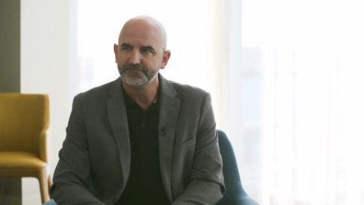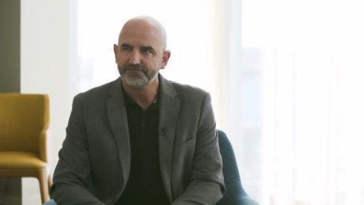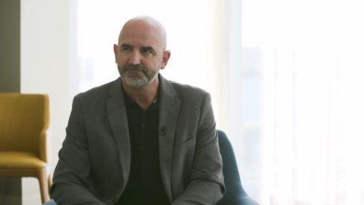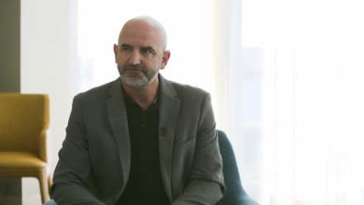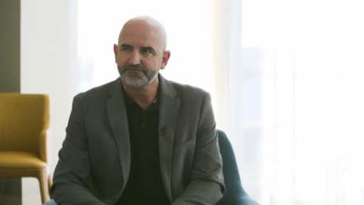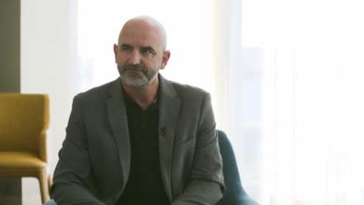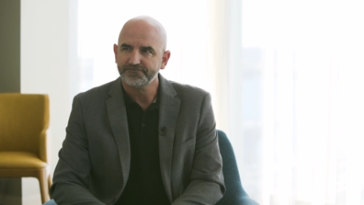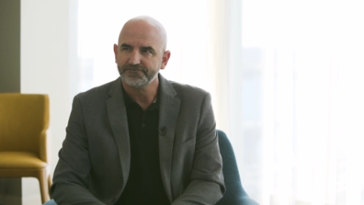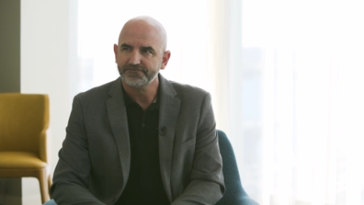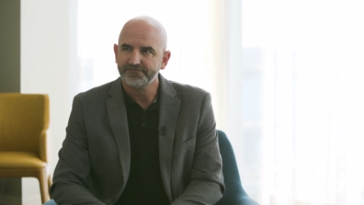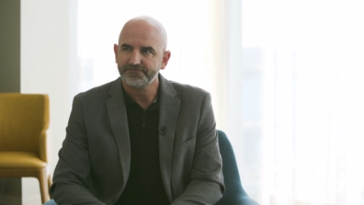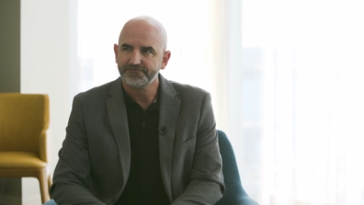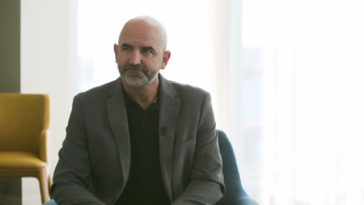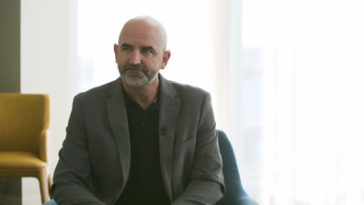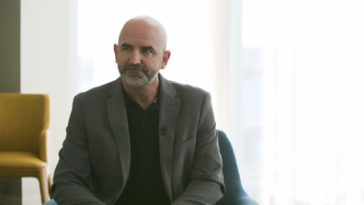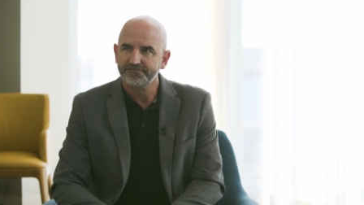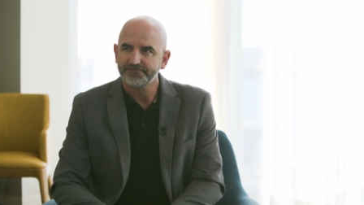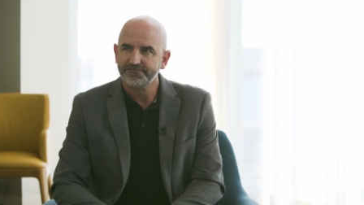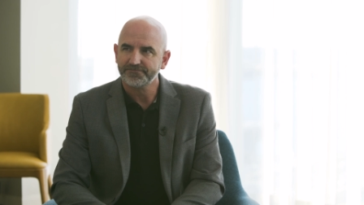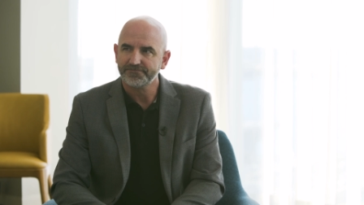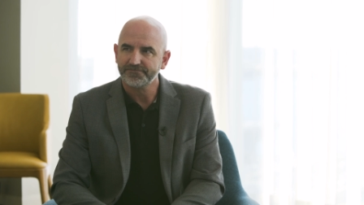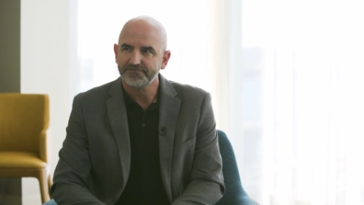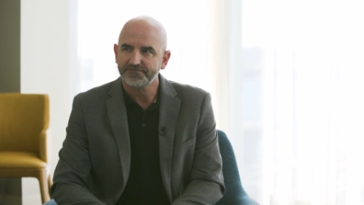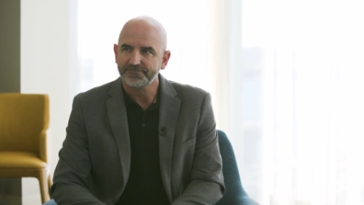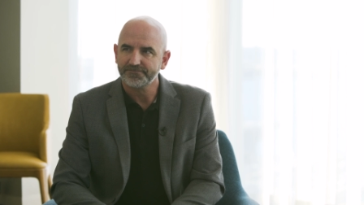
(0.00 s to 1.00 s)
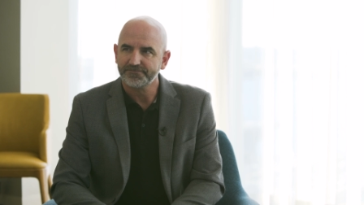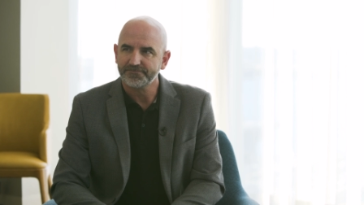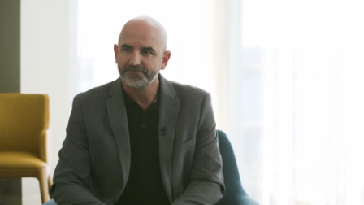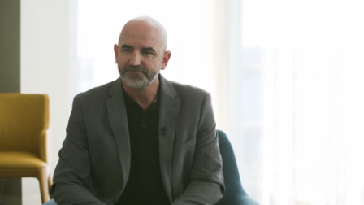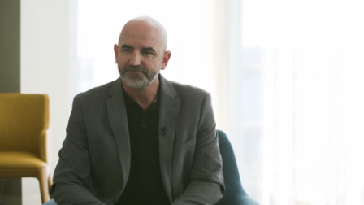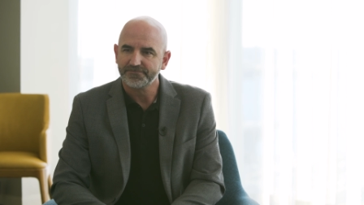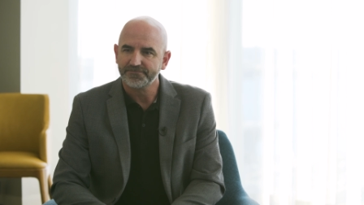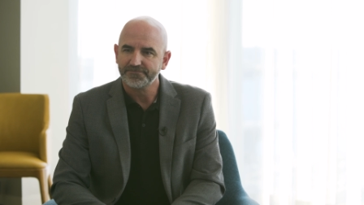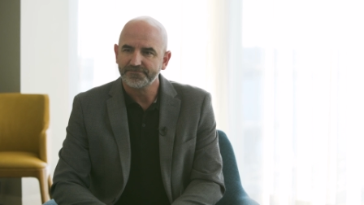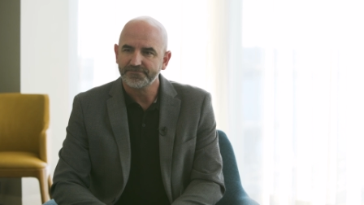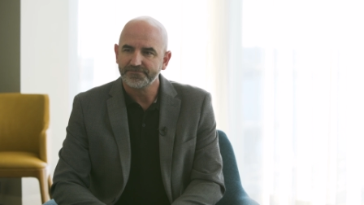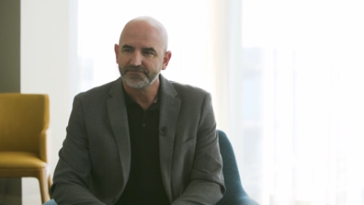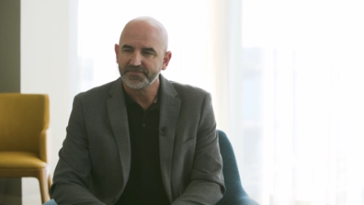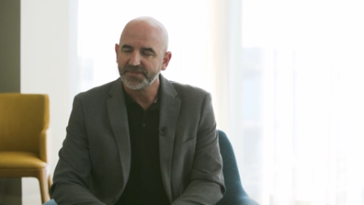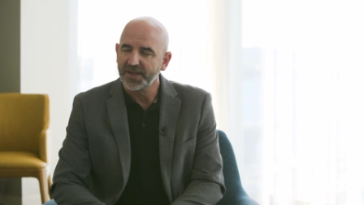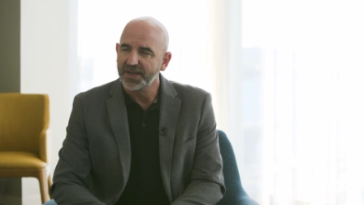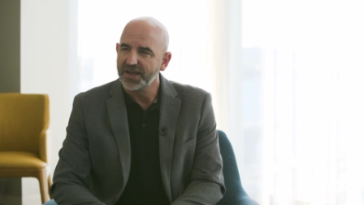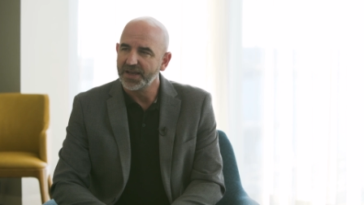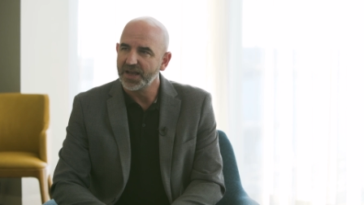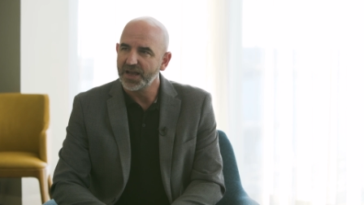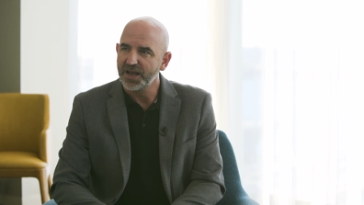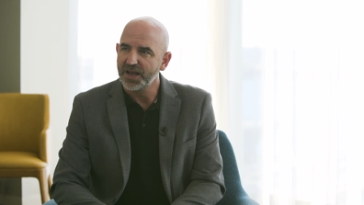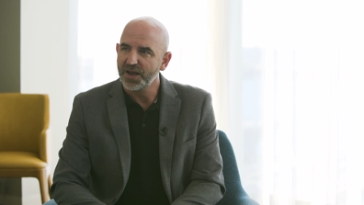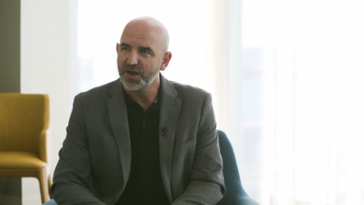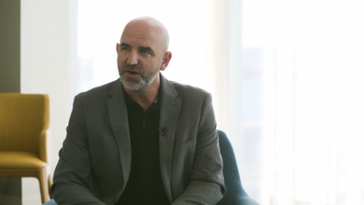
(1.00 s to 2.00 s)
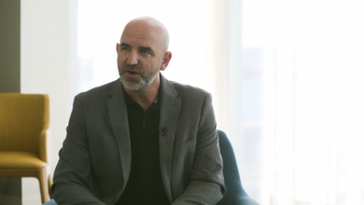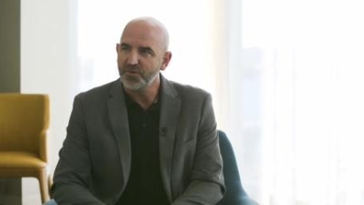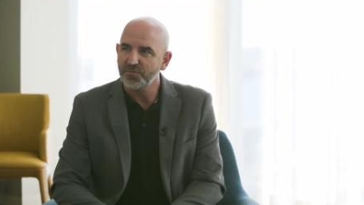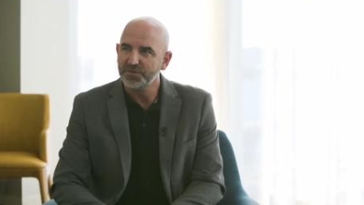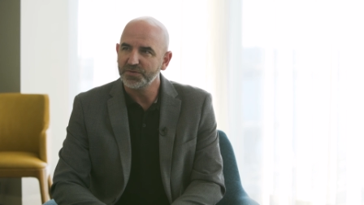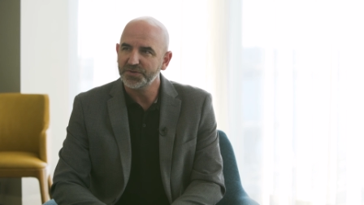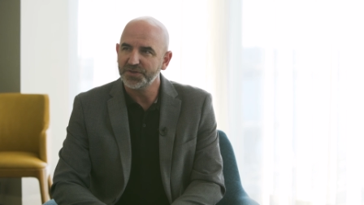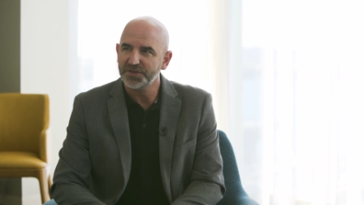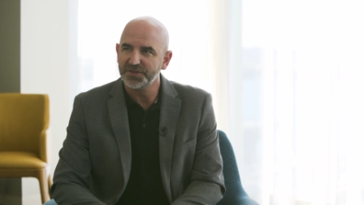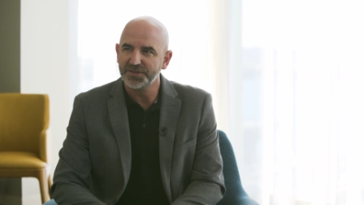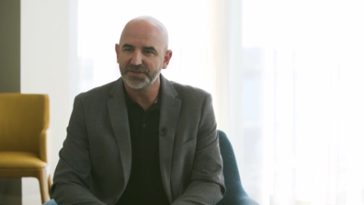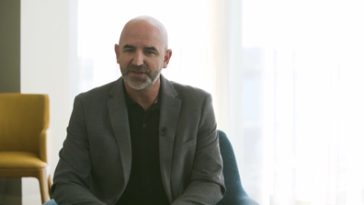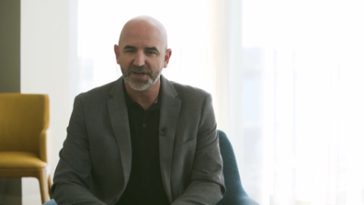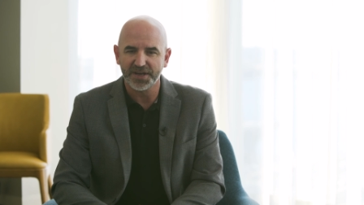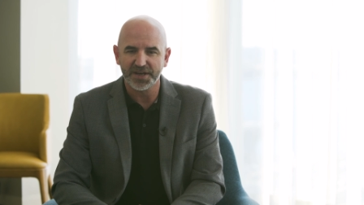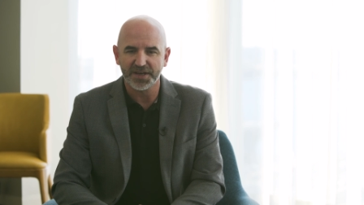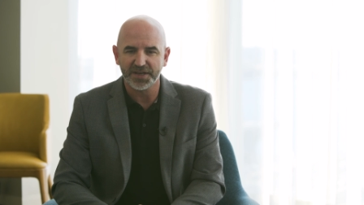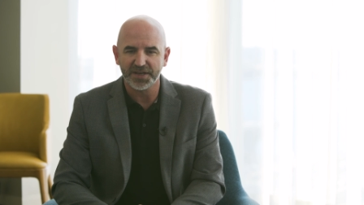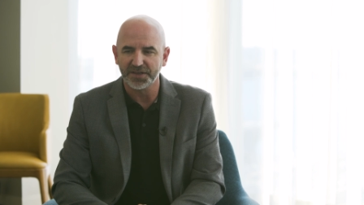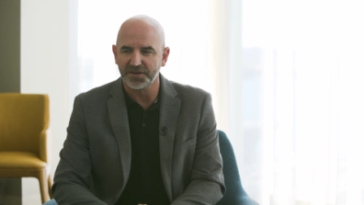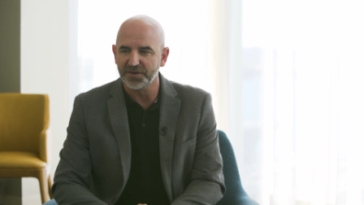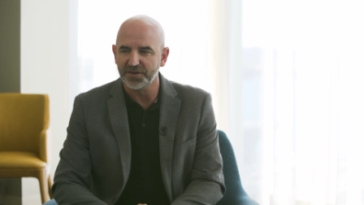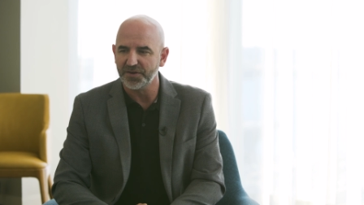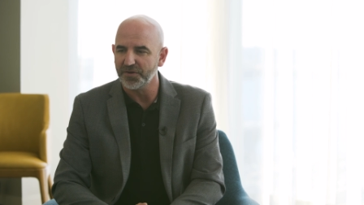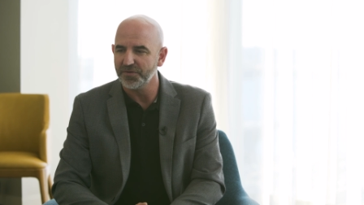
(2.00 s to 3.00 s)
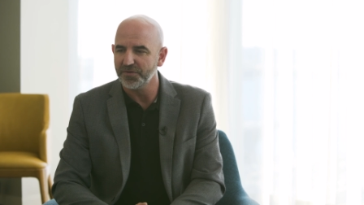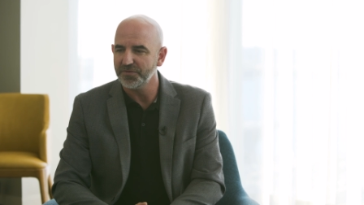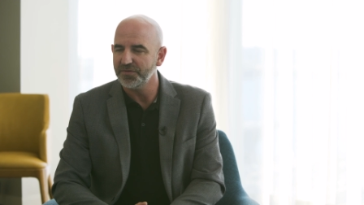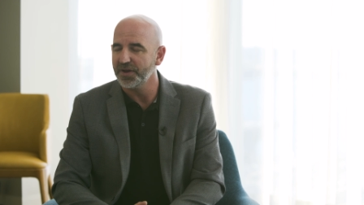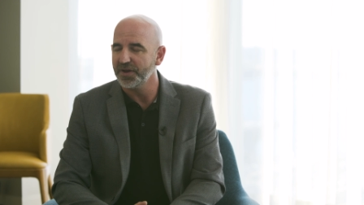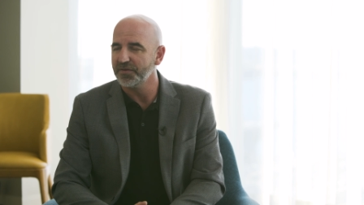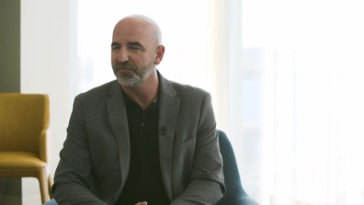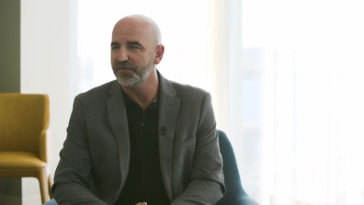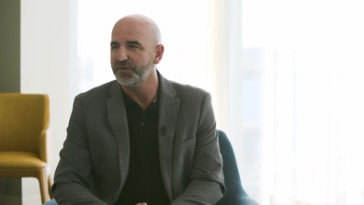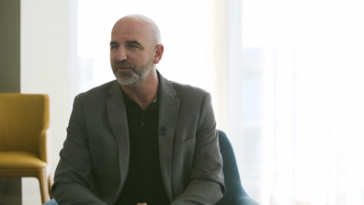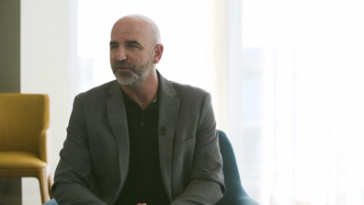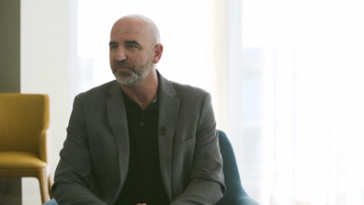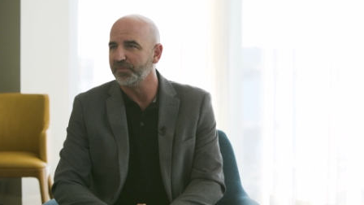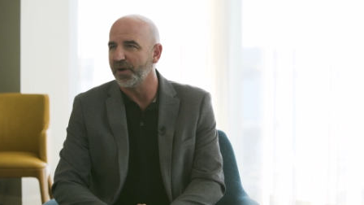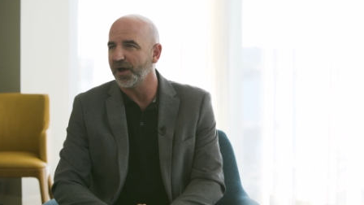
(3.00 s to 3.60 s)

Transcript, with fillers: people before we wrap it, wrap it up? Uh, I would just say, you know, if it's